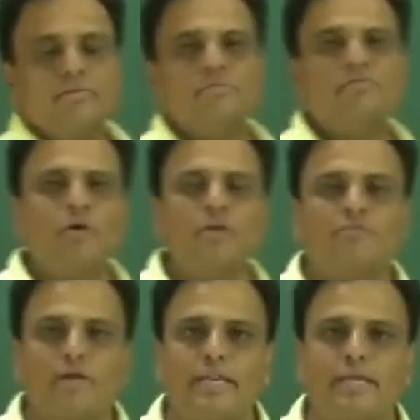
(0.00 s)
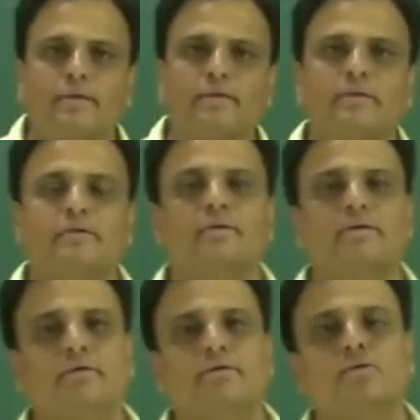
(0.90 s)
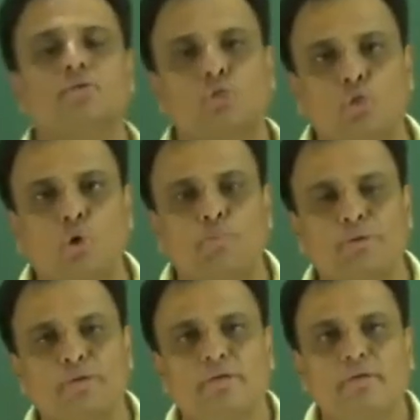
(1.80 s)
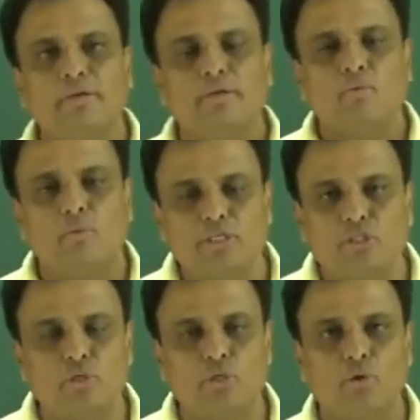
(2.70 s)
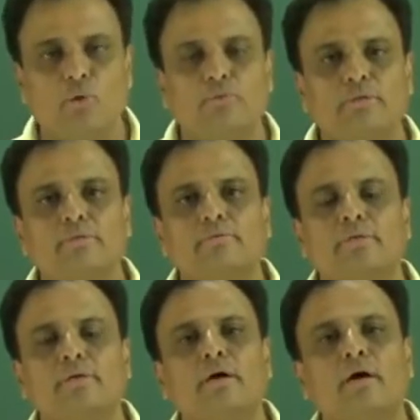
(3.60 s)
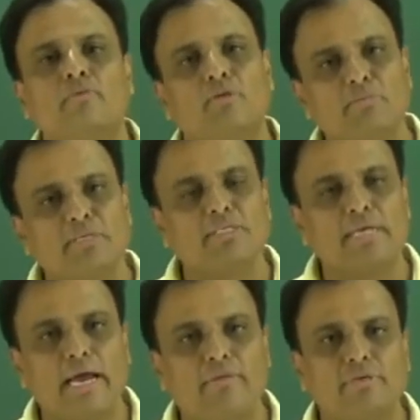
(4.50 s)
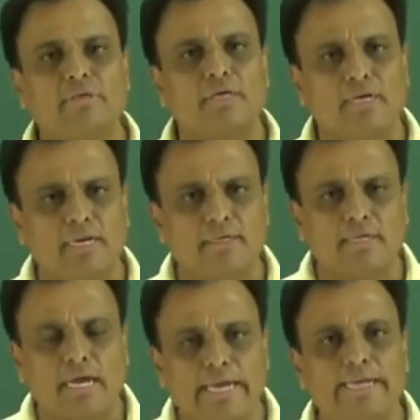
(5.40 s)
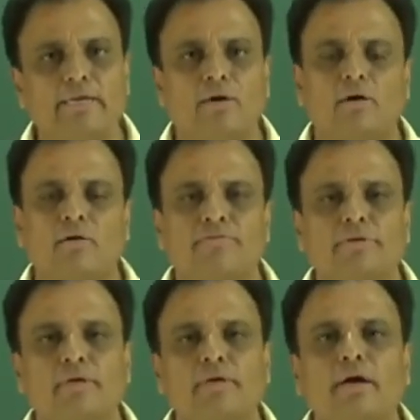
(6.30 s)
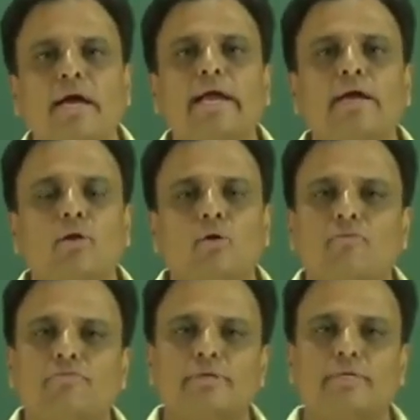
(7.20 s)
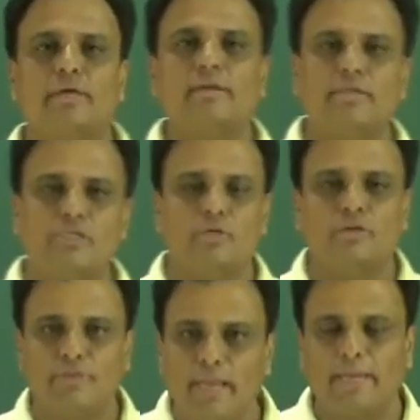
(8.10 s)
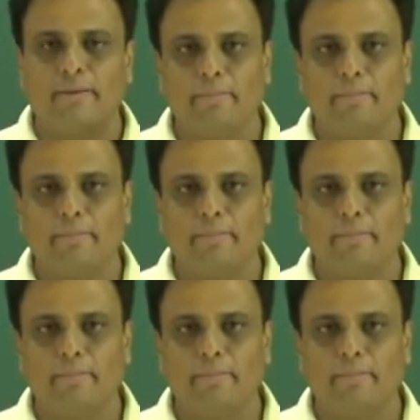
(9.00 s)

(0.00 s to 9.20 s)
Before defining slope, one should know, or one must have correct idea of angle of inclination of a line.